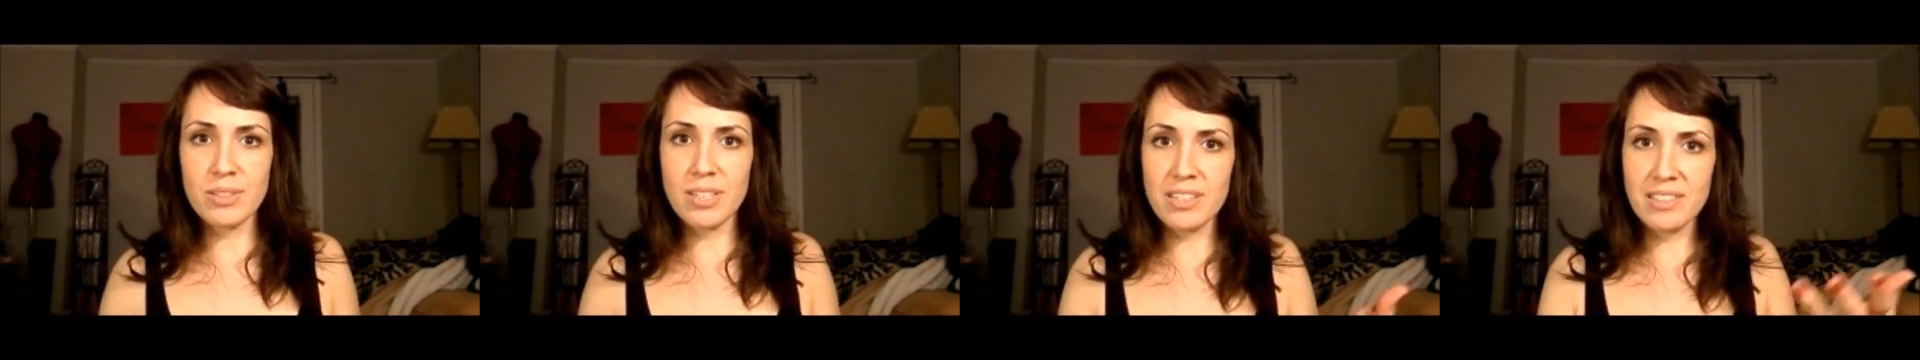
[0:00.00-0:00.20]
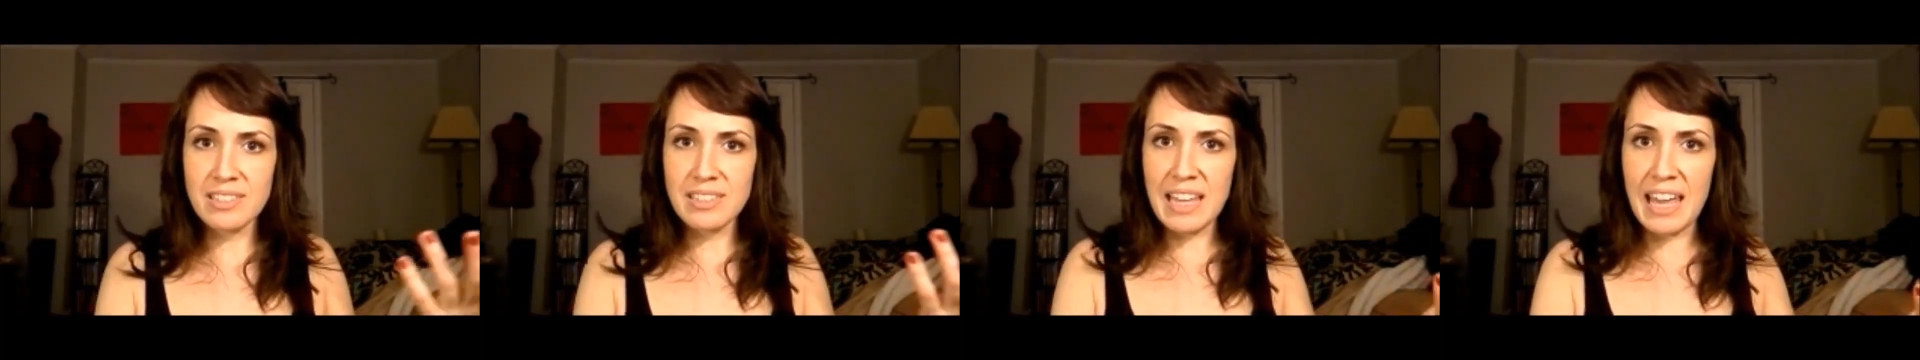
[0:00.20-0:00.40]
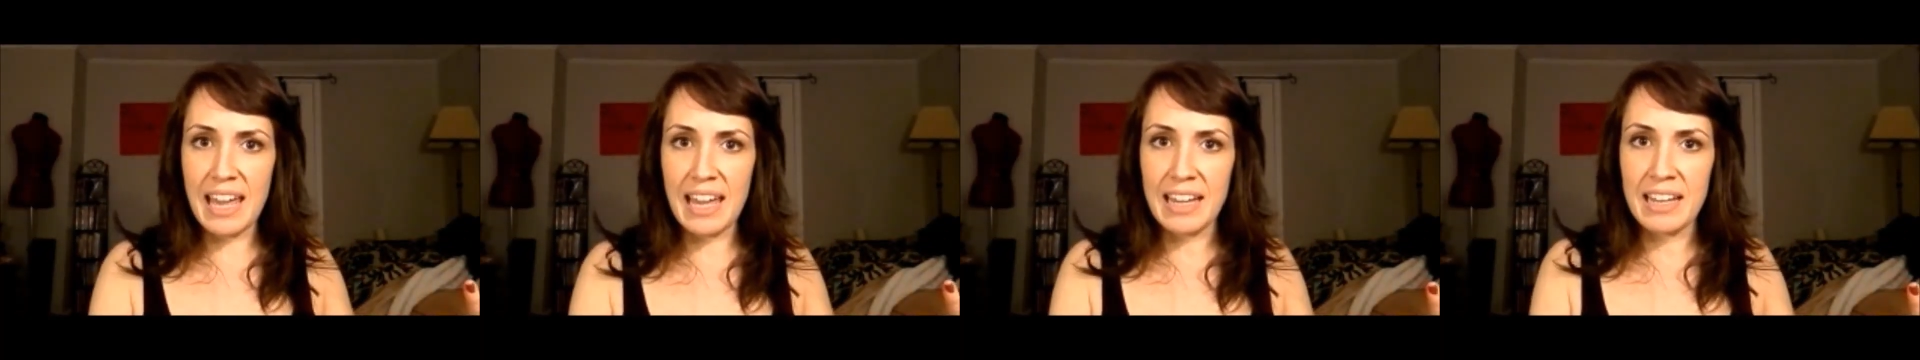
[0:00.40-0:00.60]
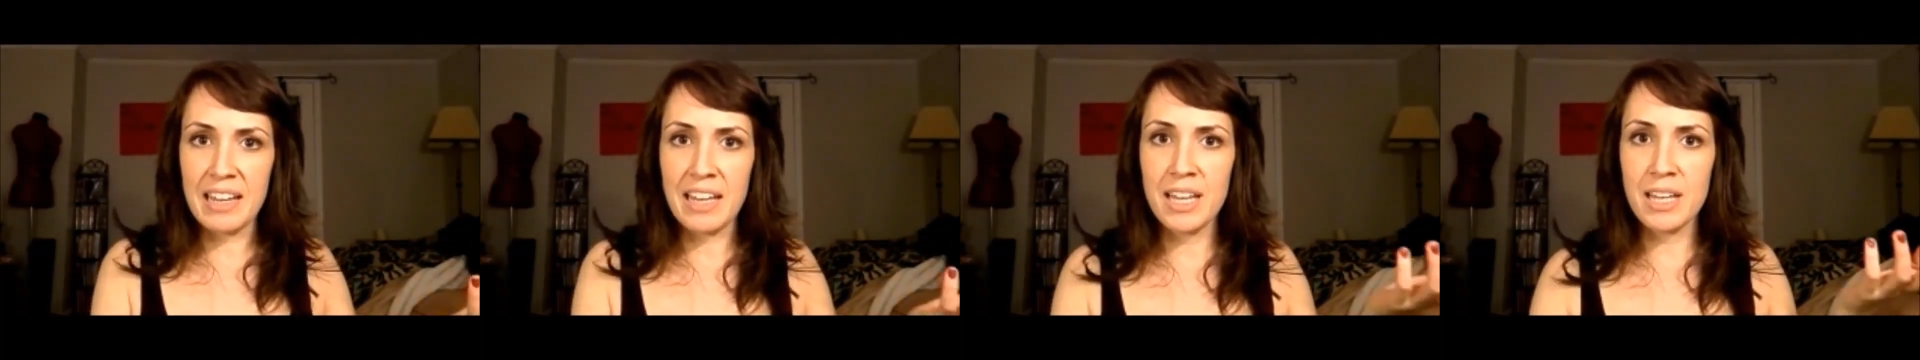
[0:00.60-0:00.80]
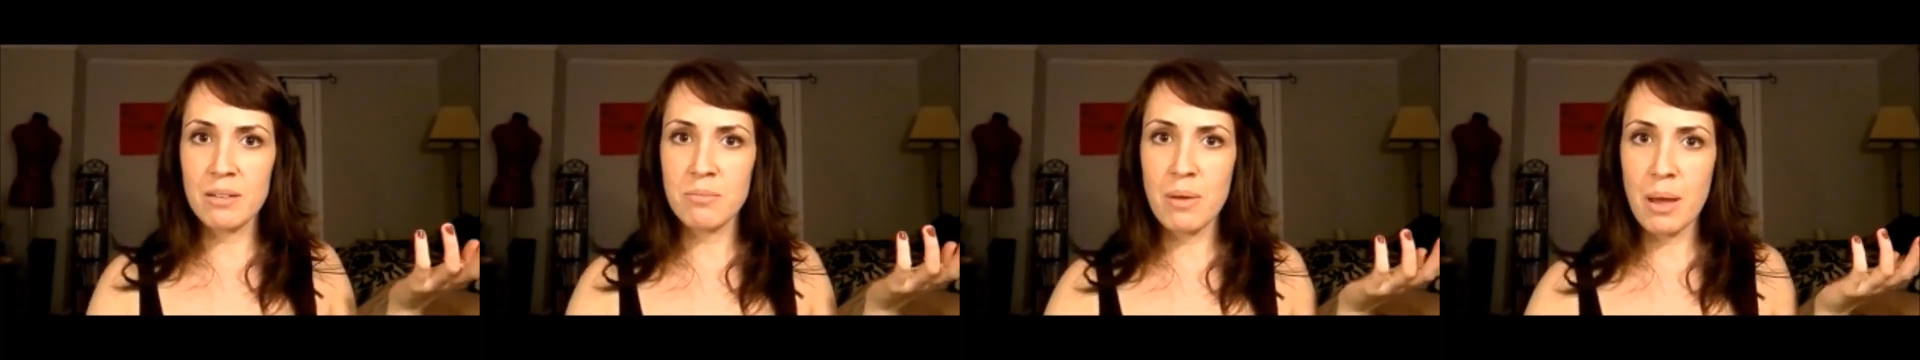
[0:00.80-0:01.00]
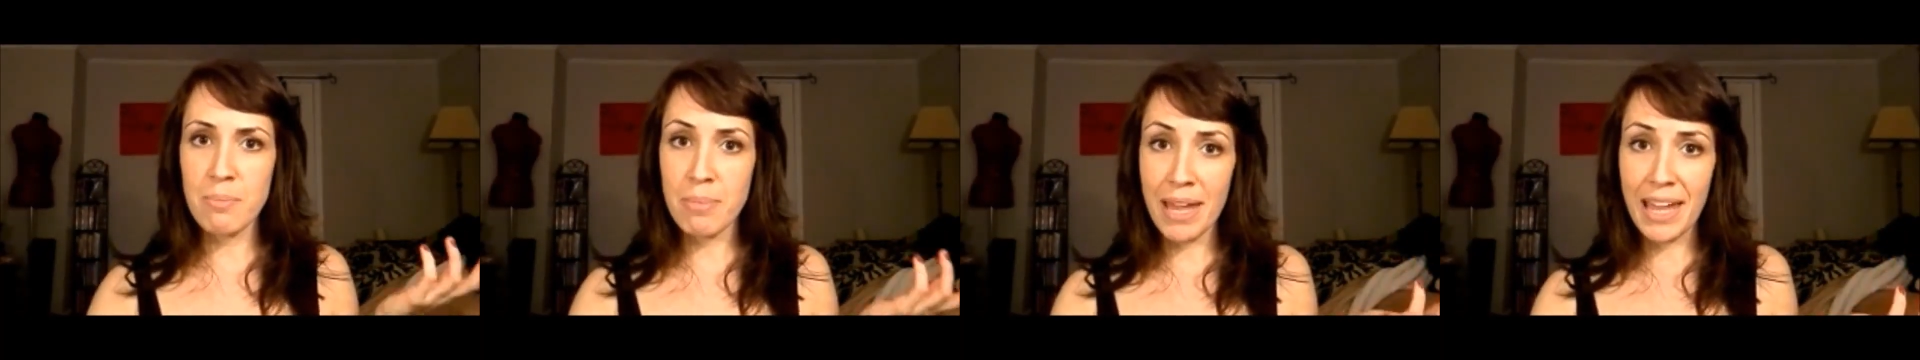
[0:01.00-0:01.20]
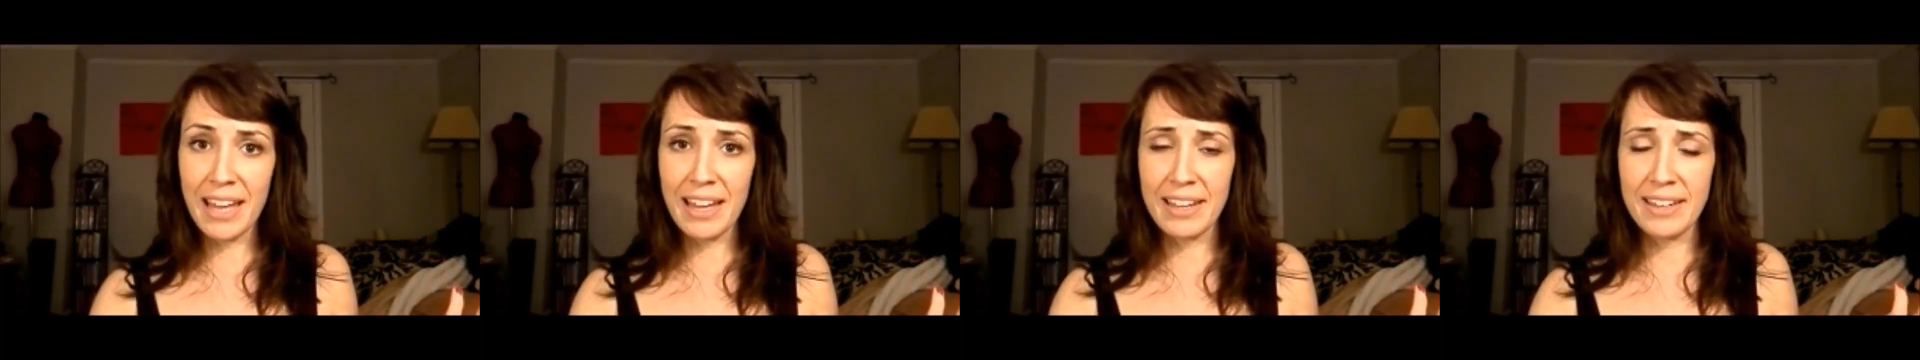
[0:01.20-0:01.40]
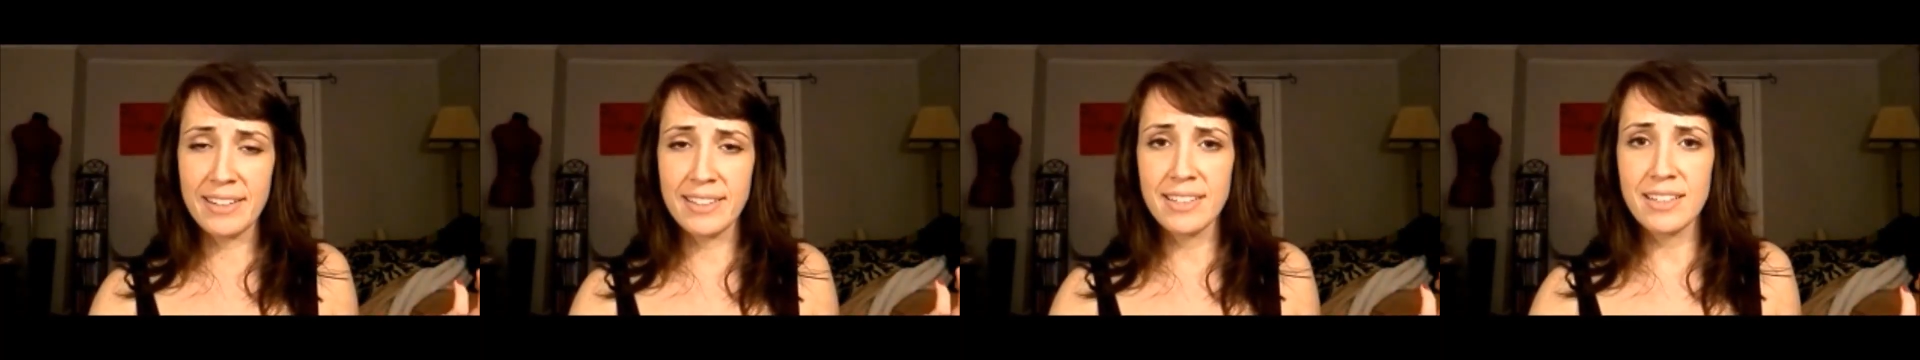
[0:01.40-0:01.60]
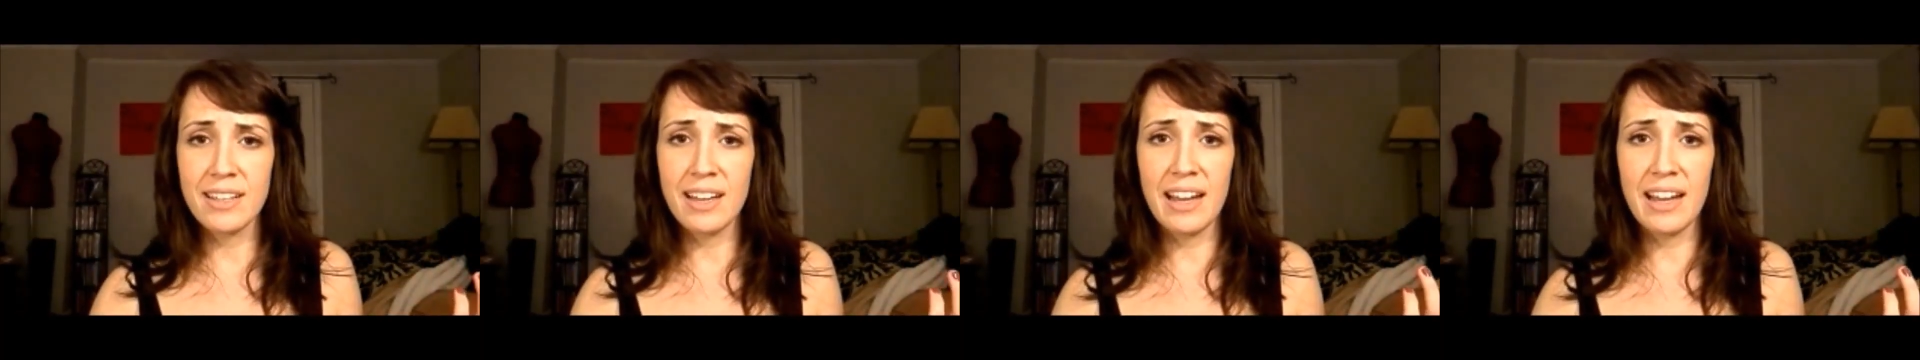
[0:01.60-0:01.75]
to sing in my band.